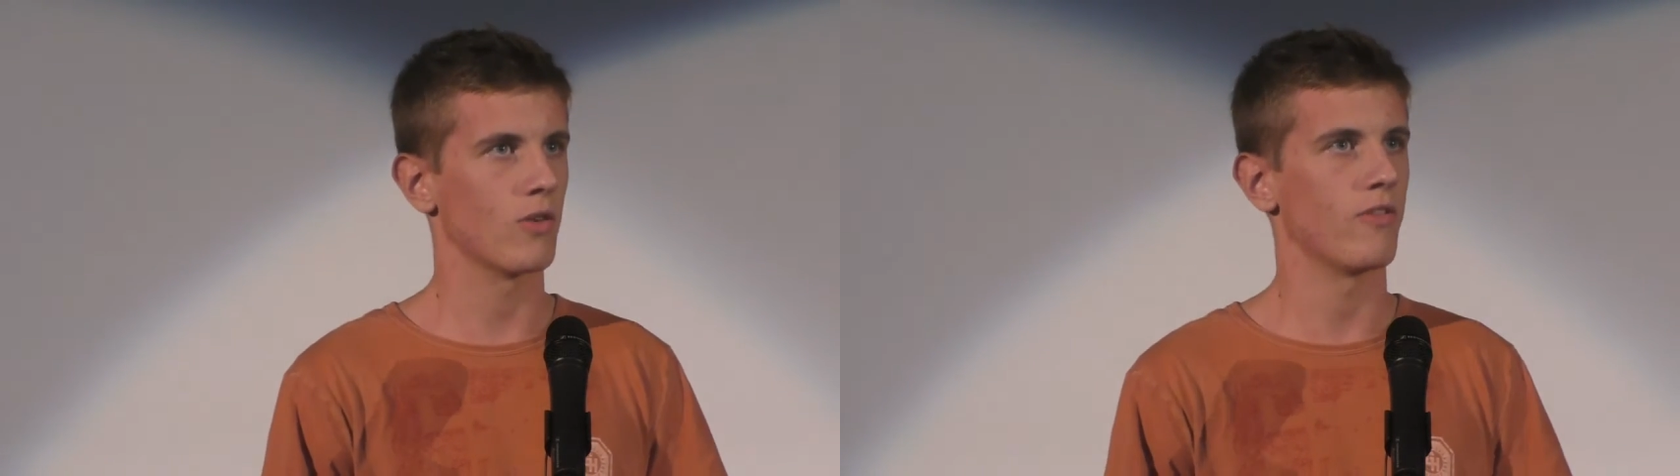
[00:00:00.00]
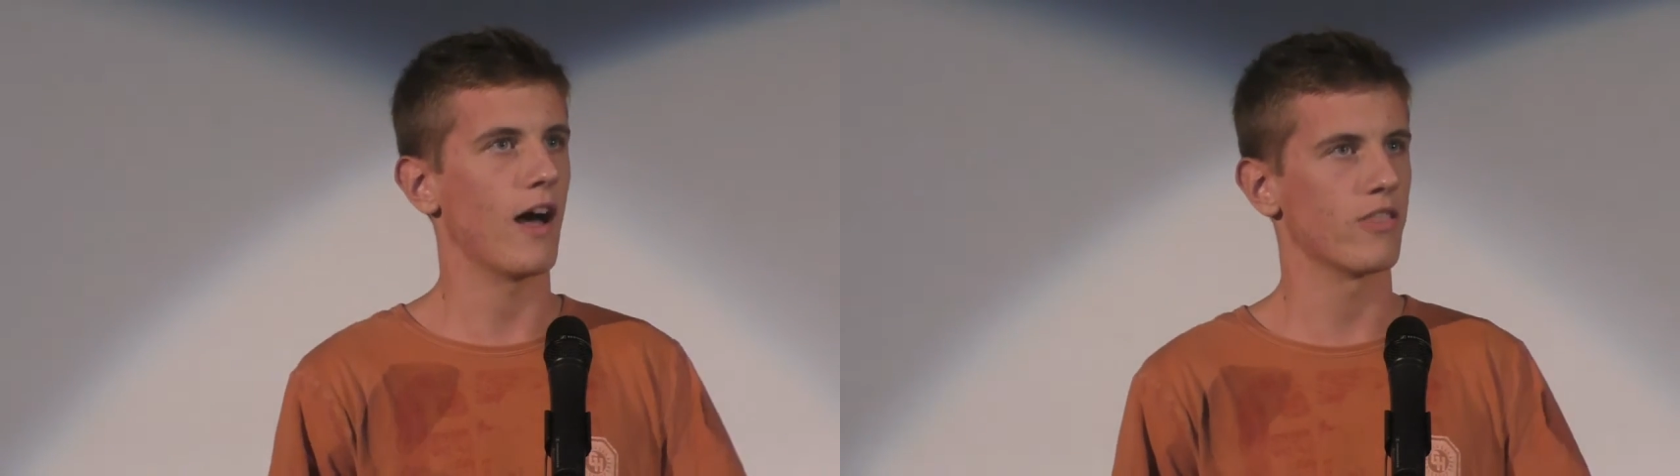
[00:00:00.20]

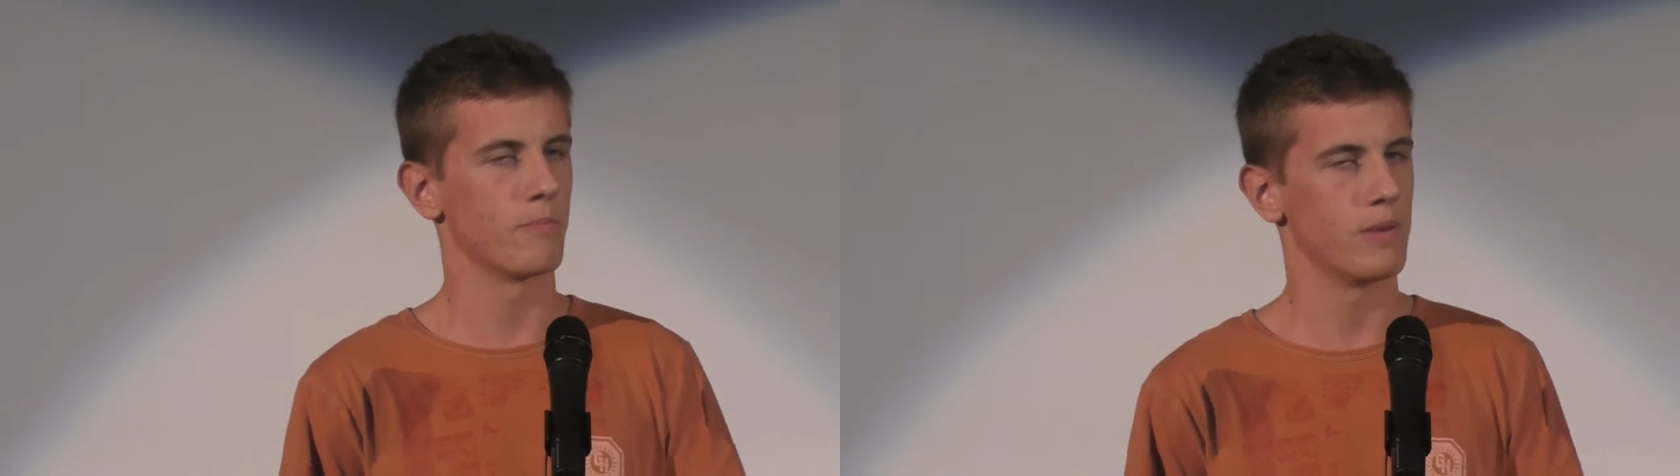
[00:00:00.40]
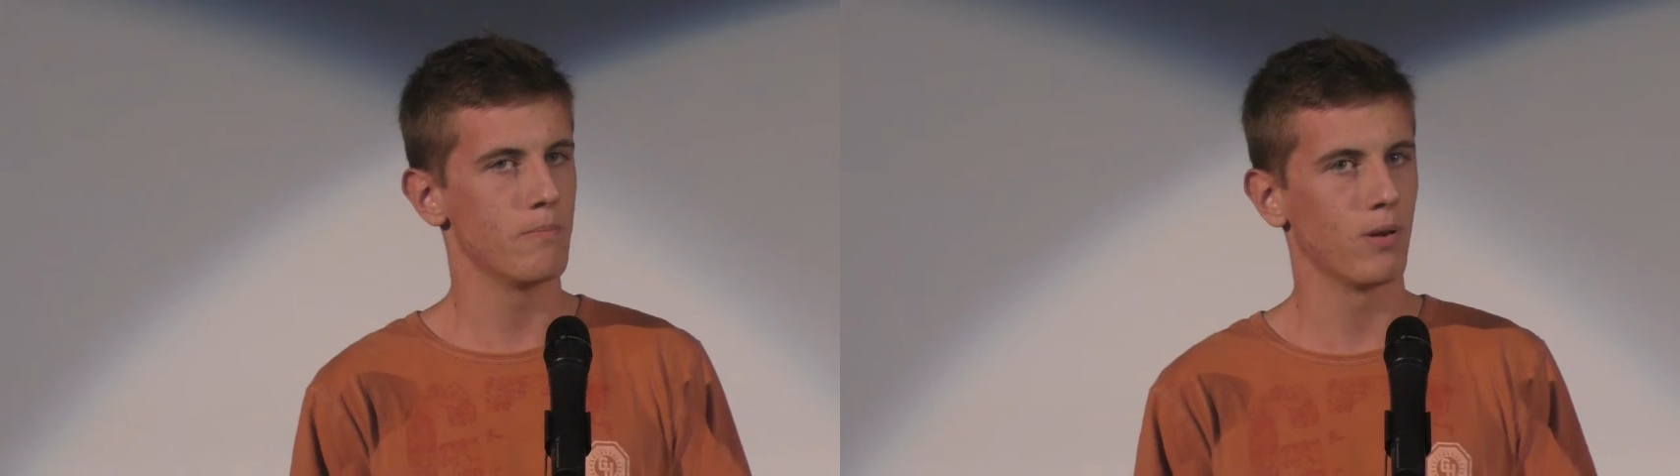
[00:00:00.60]
of other
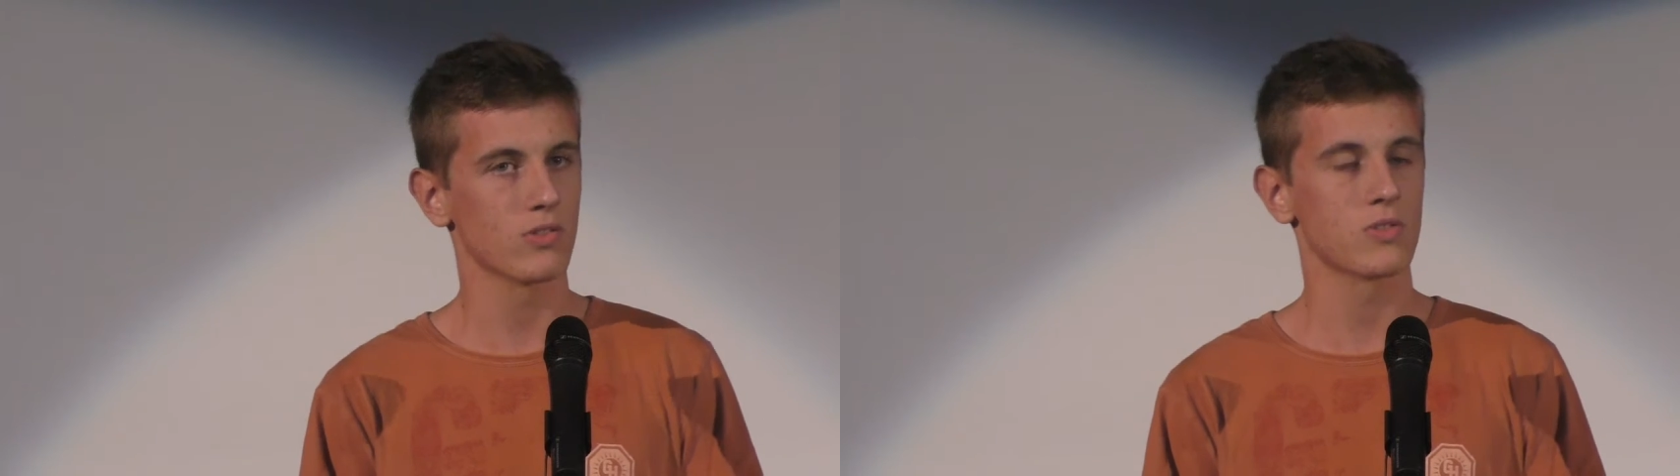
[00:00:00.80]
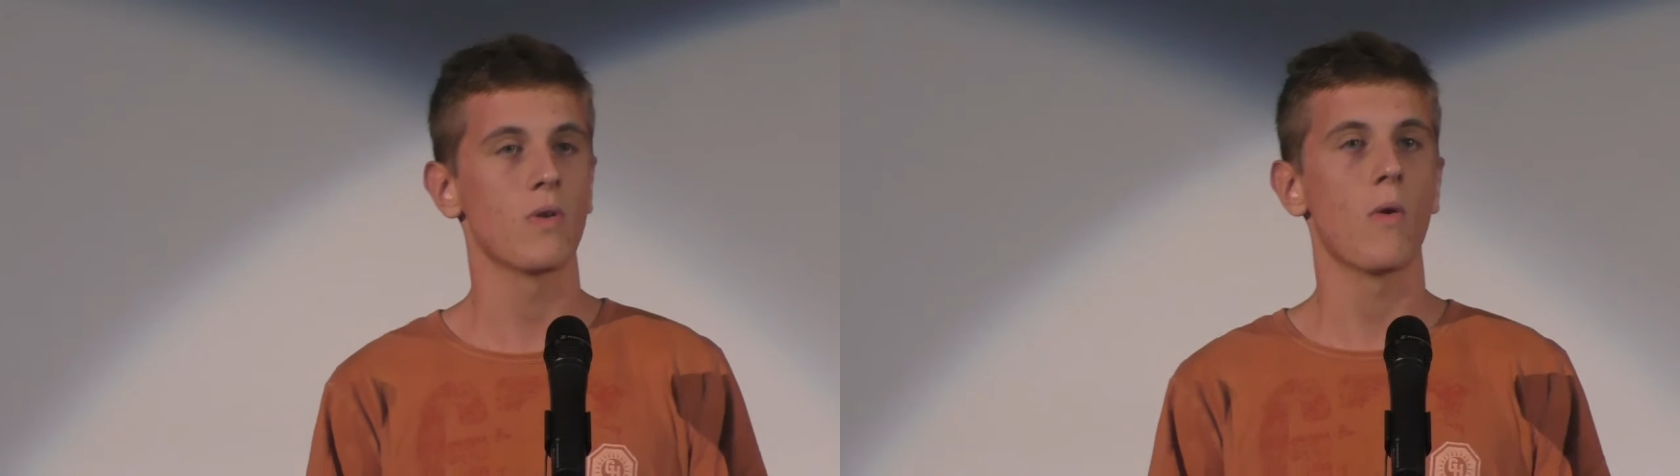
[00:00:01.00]

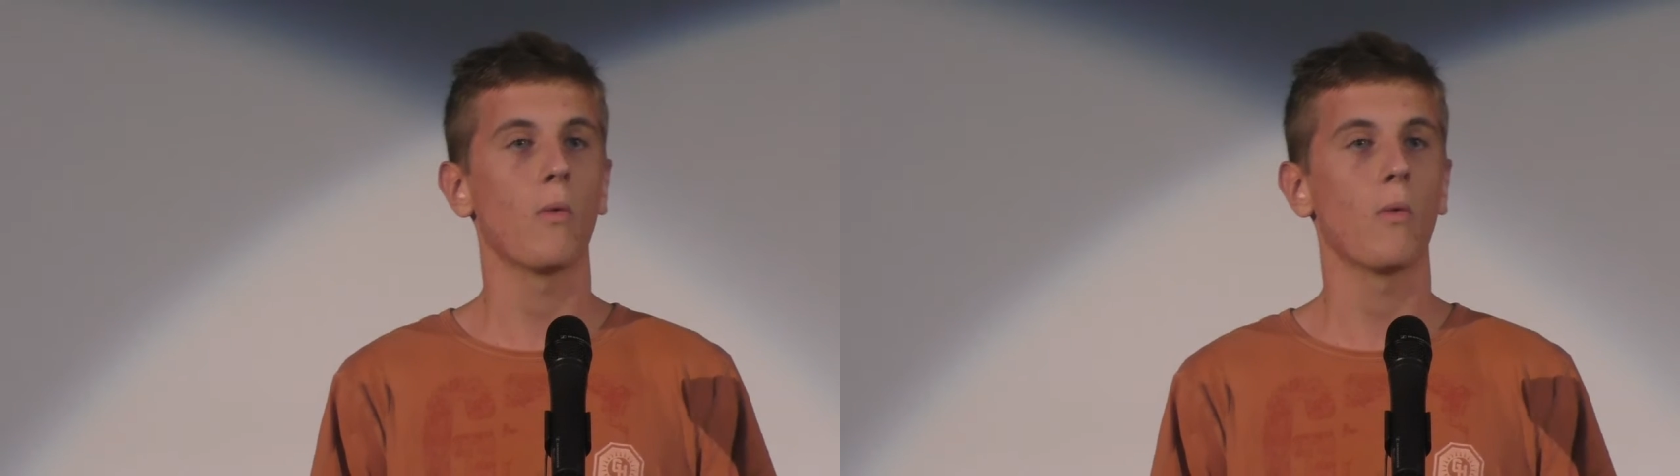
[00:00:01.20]
people's